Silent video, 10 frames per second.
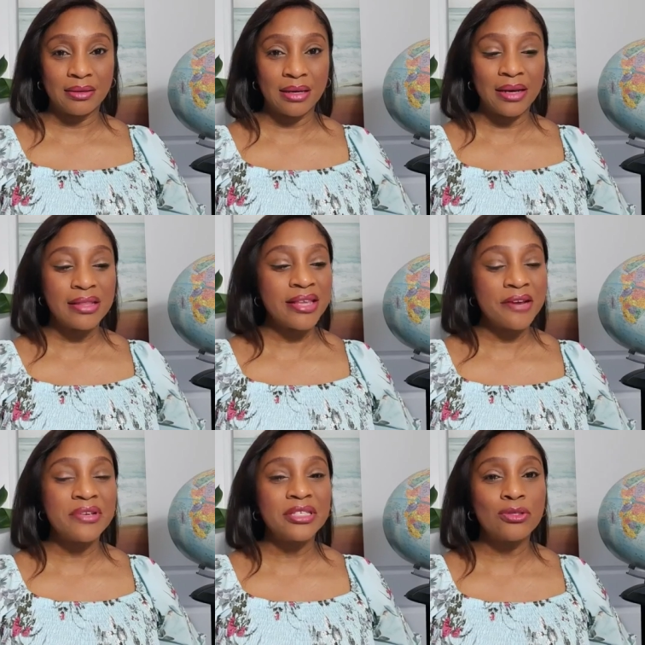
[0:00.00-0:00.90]
And
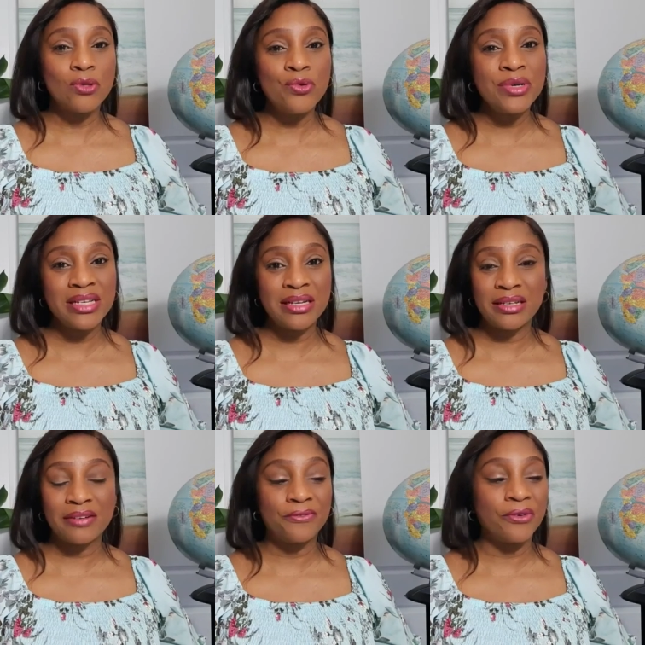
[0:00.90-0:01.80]
there is no need
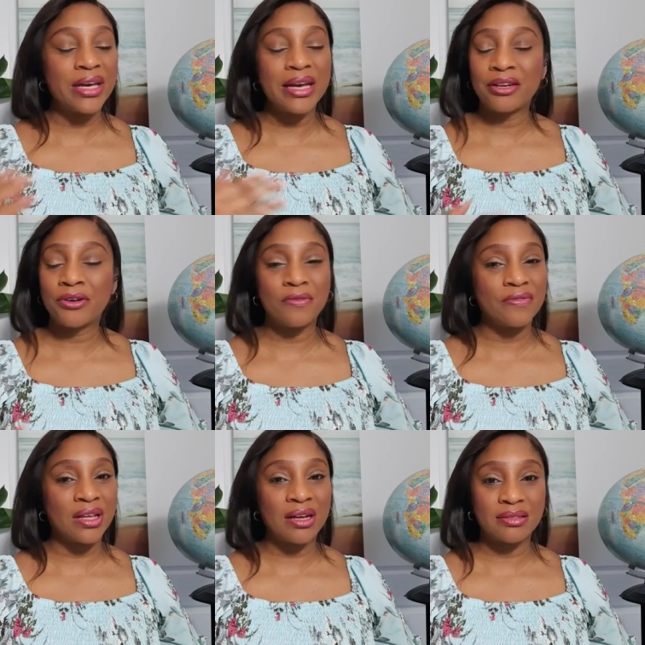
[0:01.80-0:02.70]
for any of
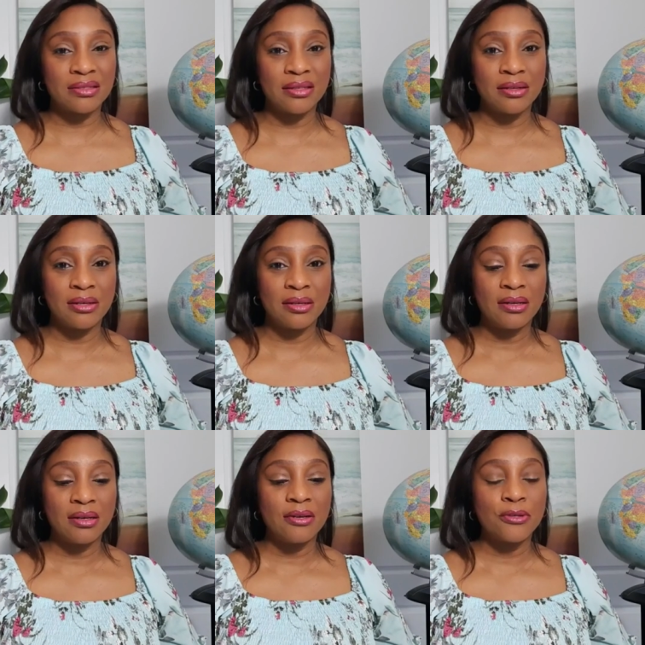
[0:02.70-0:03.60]
that.
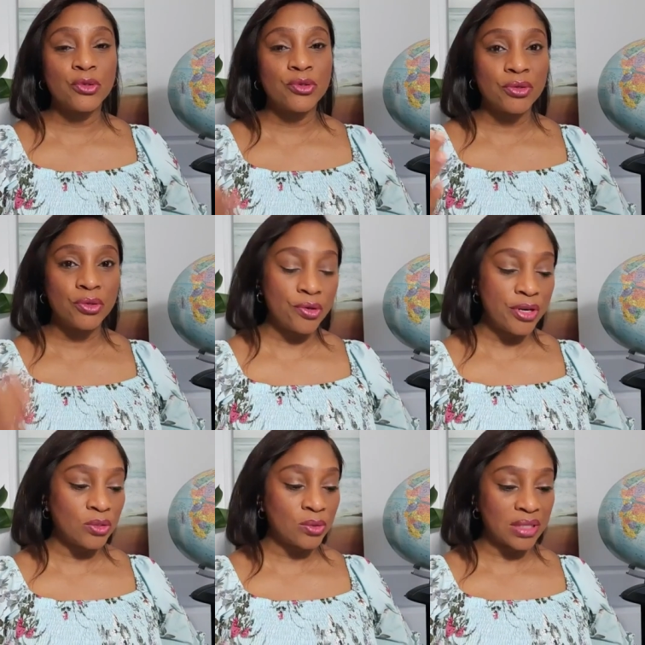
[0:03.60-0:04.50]
So you're
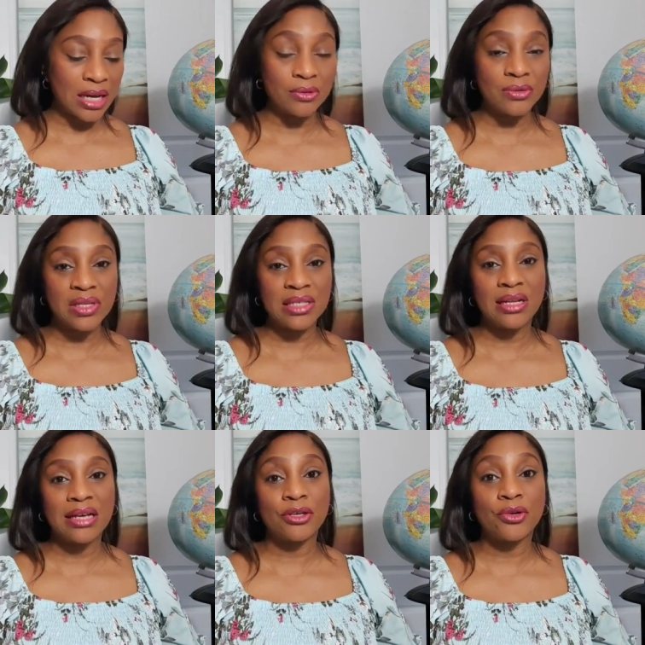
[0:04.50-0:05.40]
going to tackle this
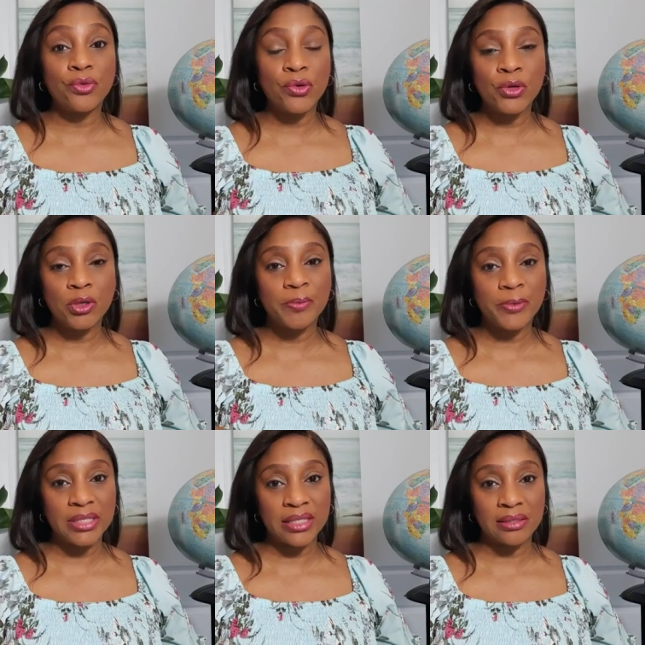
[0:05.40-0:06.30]
like a grown-up
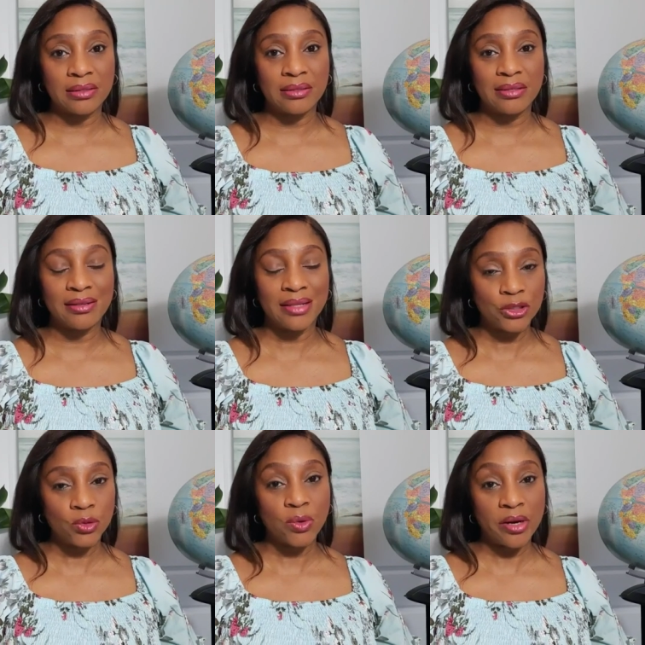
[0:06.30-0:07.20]
person
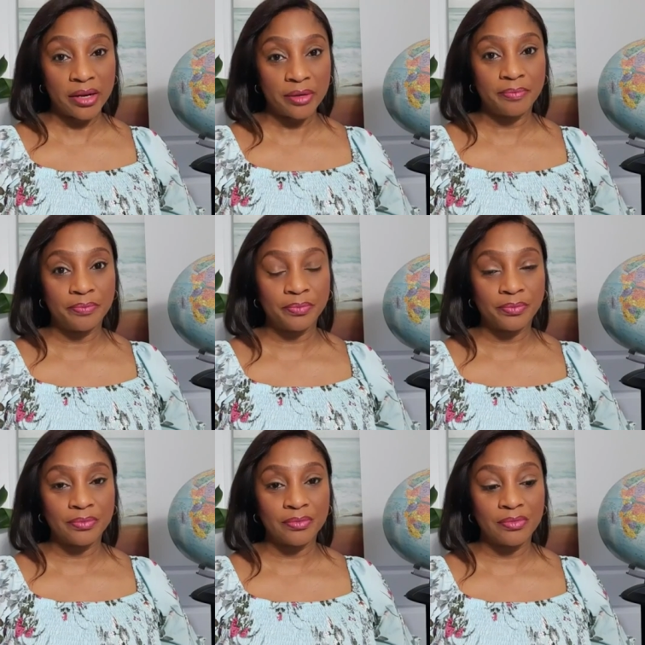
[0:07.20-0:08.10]
that you are.
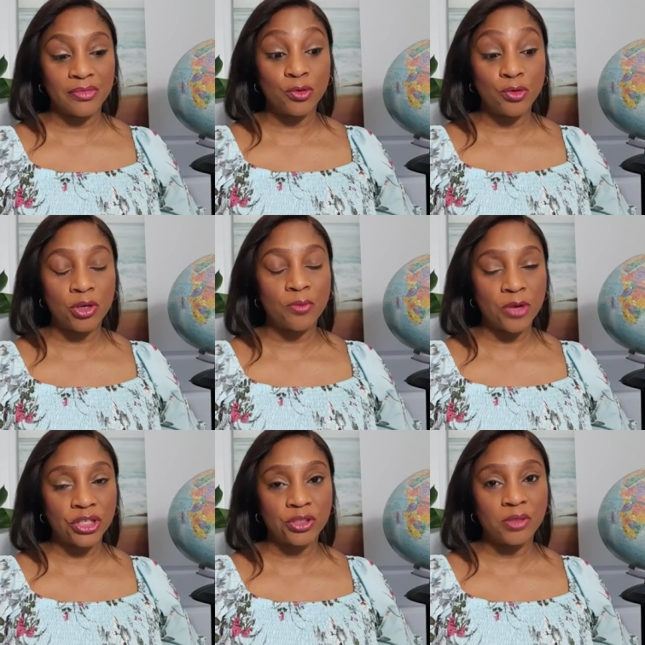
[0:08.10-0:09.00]
The grown-up
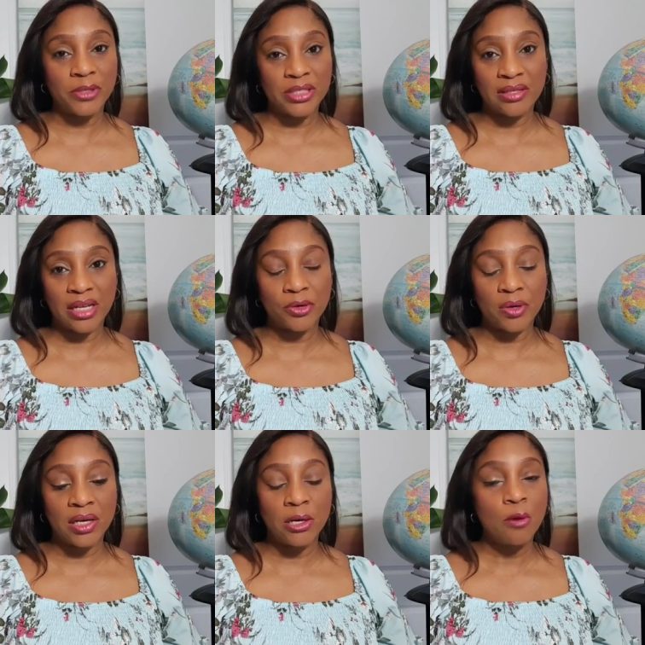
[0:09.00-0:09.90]
rational person that you
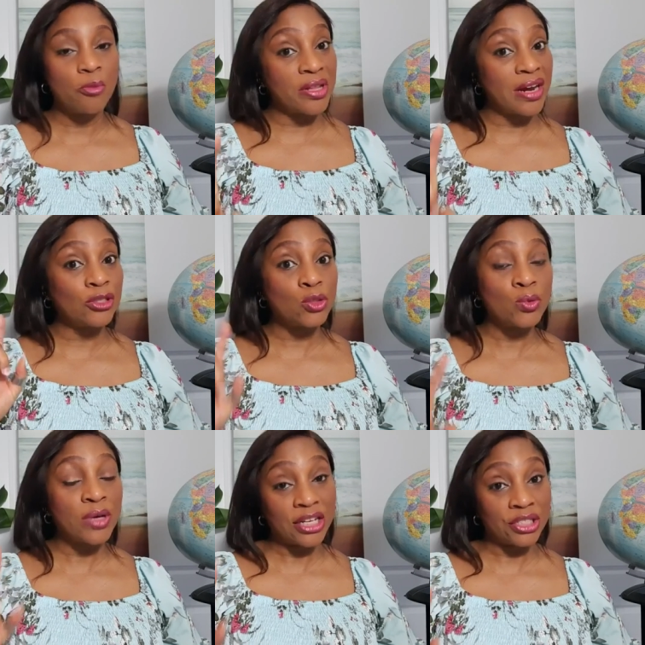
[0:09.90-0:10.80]
are. But there are two
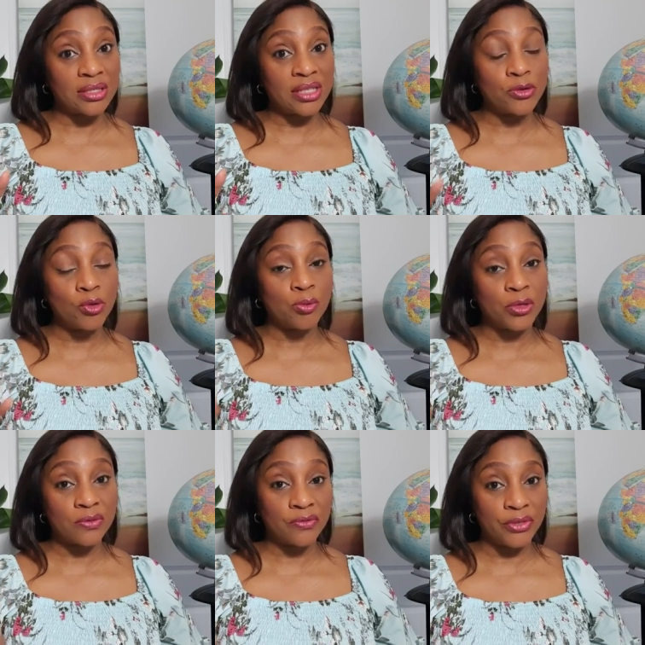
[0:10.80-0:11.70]
catches that you
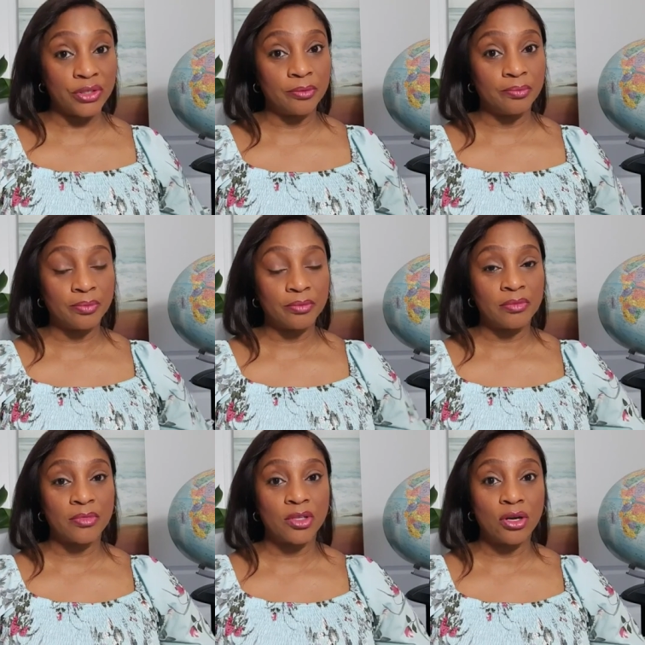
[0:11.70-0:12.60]
must fulfill.
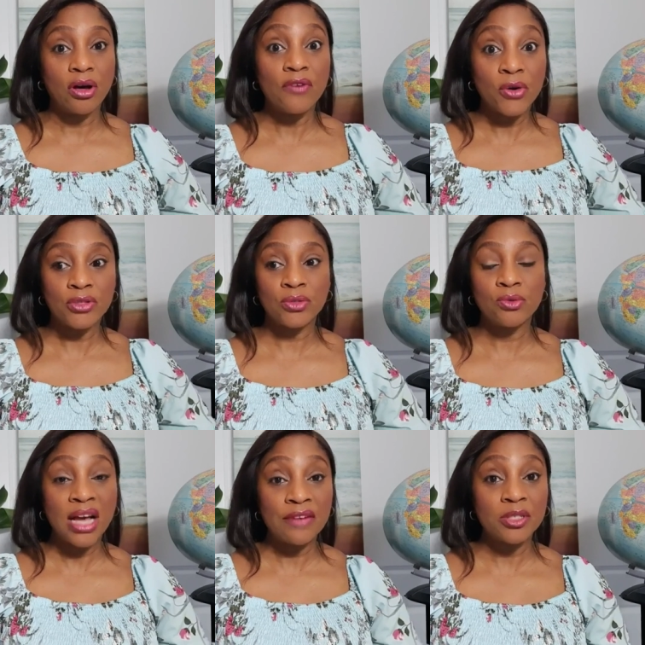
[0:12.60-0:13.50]
Of course, you
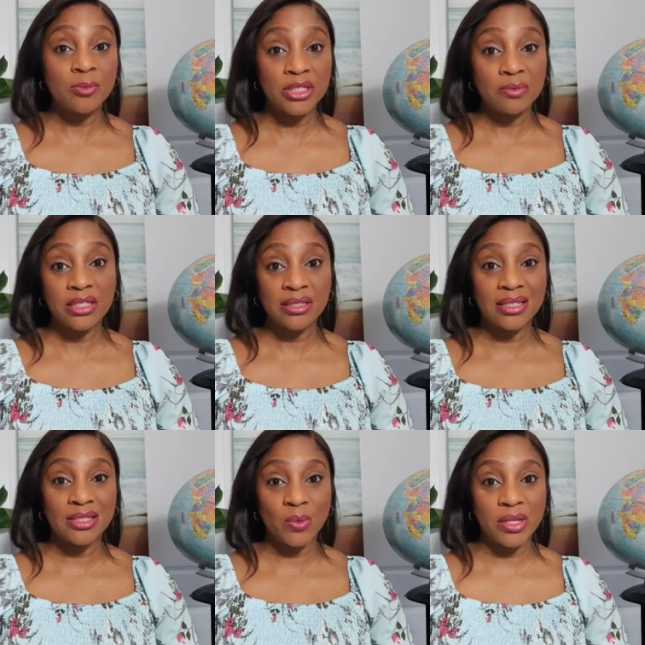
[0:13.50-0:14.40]
have responsibilities
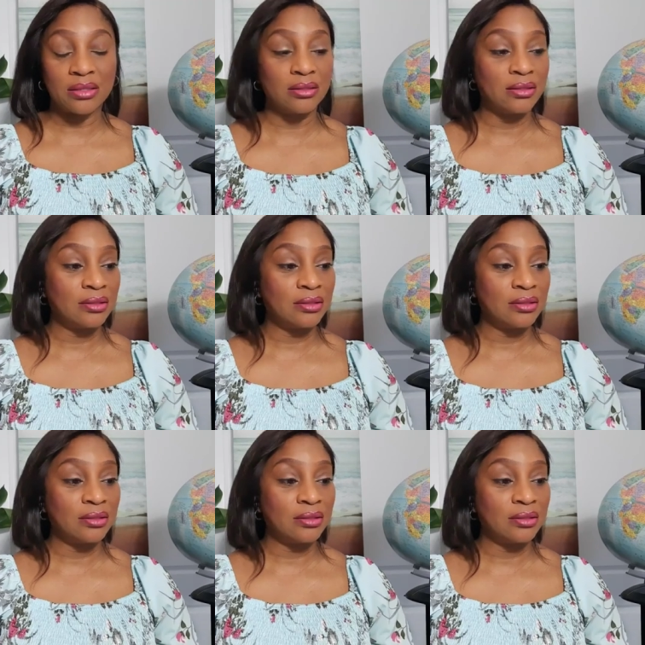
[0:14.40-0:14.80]
as well.